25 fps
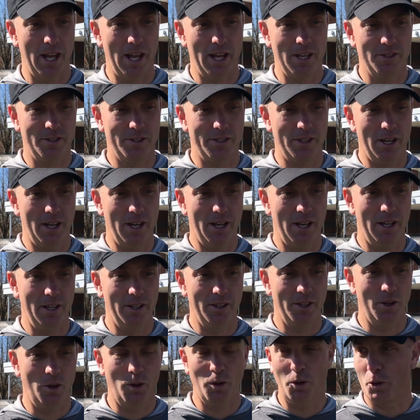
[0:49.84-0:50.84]
has uh,
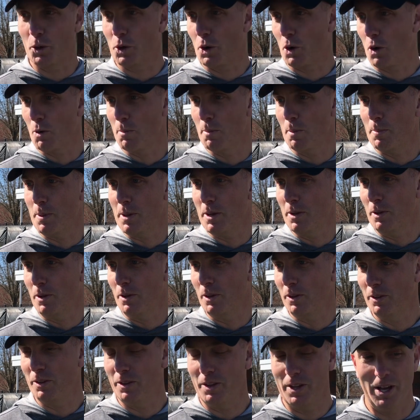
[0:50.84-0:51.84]
you know a little curb
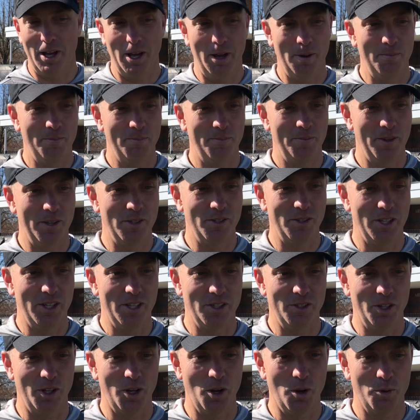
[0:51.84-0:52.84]
appeal um, as,
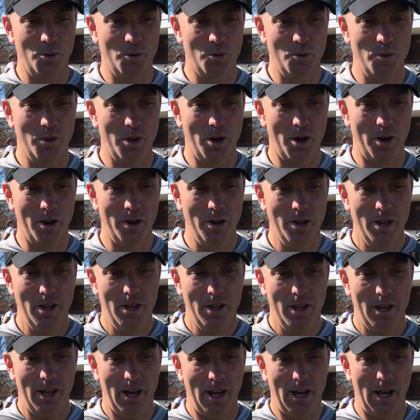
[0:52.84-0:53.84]
as, you go through there.
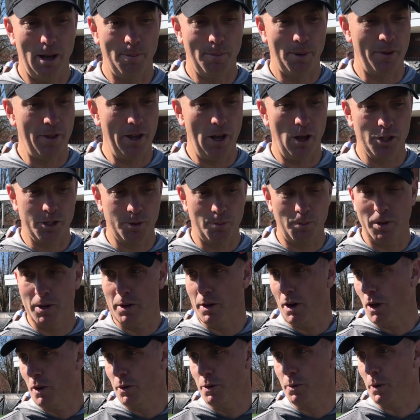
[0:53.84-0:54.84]
Uh, but they also put
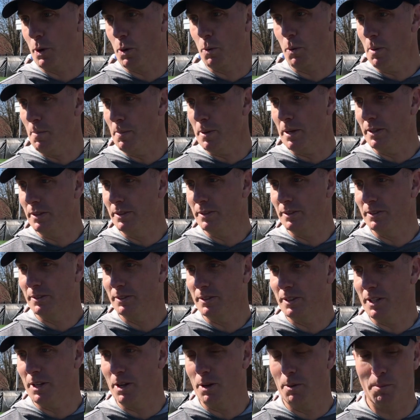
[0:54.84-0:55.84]
in all new equipment,
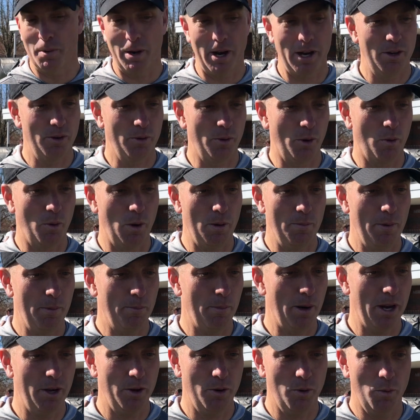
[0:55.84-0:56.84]
you know, brand new equipment,
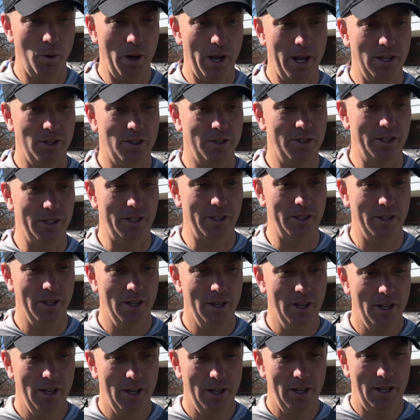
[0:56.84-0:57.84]
brand new weights, and
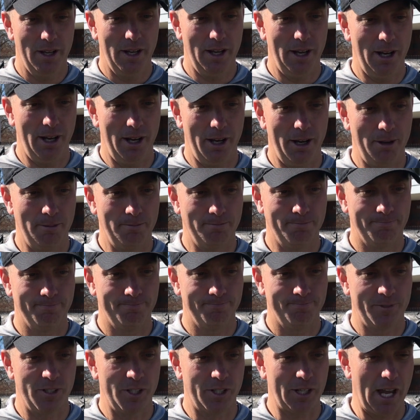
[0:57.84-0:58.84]
um,
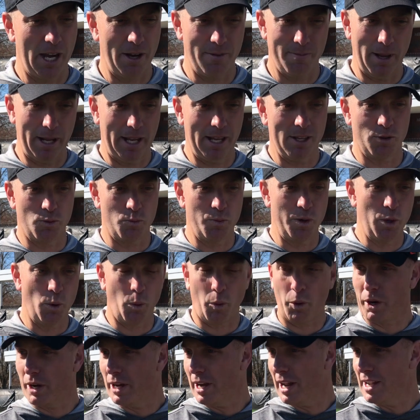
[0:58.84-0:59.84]
just kind of I guess
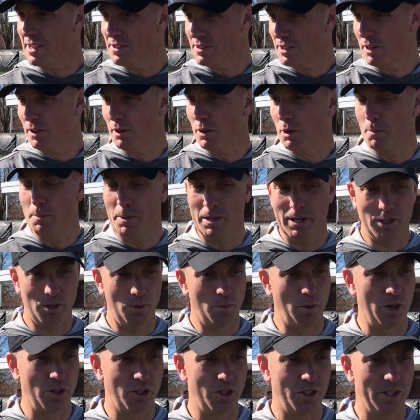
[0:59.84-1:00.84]
reorganize it a little bit to
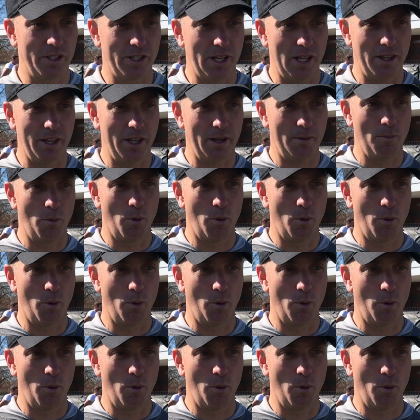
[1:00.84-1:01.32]
where it's just I think